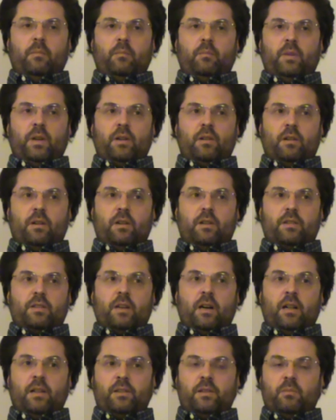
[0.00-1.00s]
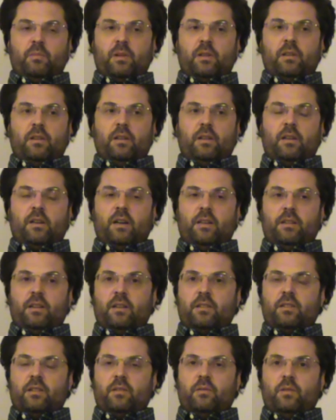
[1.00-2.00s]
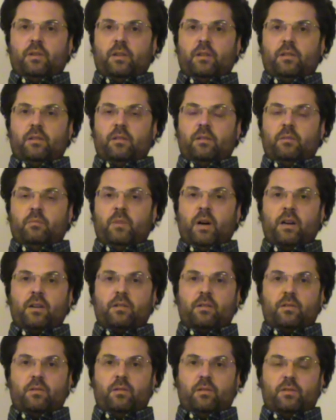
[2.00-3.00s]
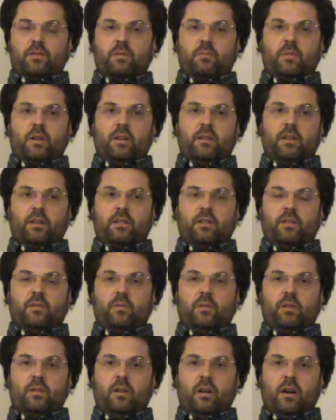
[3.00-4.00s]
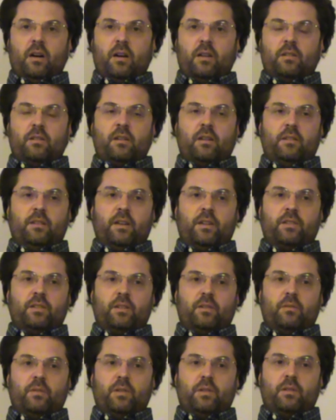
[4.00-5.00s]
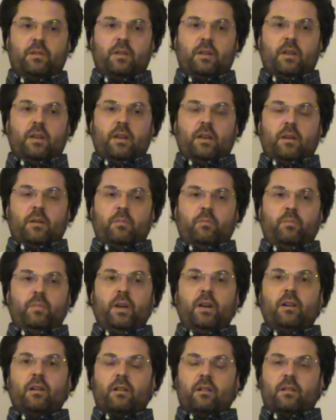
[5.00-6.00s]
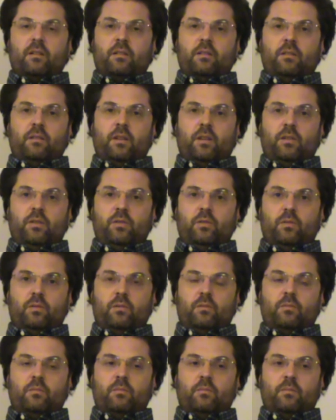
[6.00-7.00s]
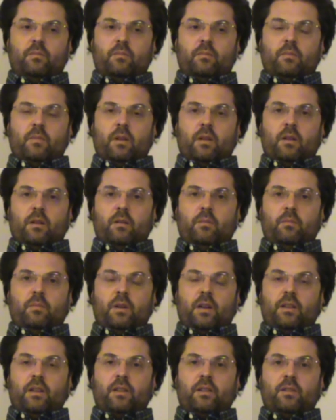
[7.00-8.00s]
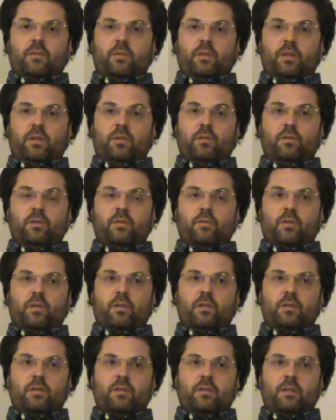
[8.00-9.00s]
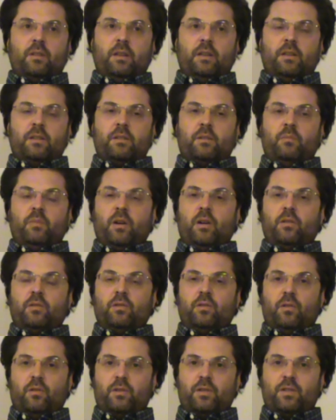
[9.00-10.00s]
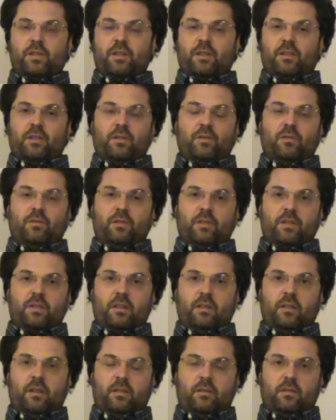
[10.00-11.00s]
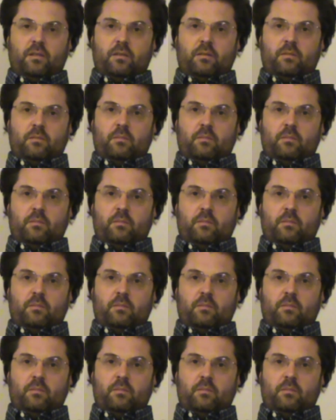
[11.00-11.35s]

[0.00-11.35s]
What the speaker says: Because ultimately, connecting with macrocosm, connecting with God, connecting with bigger than you, connecting with the universe, is about noticing that you're disconnected.